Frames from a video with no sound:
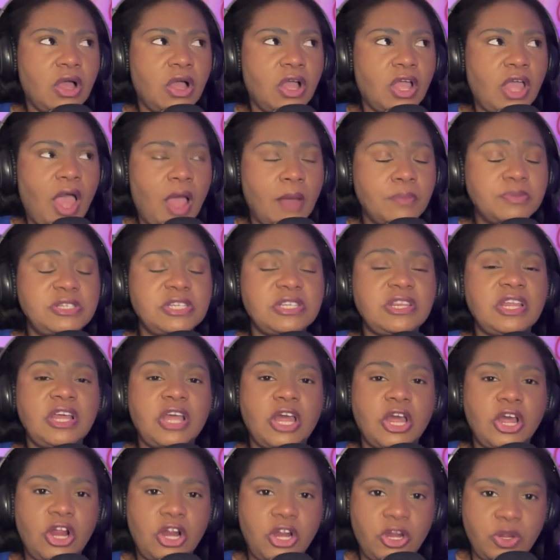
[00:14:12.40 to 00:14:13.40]
come to the
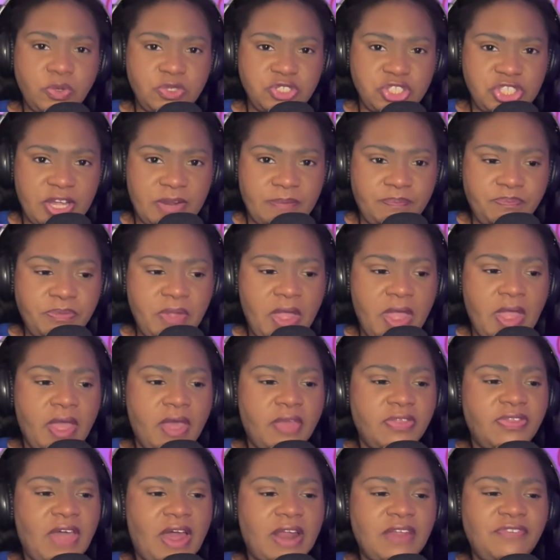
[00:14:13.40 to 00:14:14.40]
conclusion
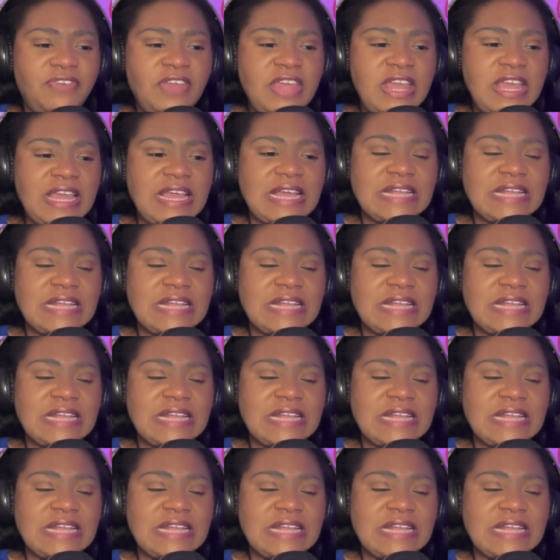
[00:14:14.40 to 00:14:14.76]
that if he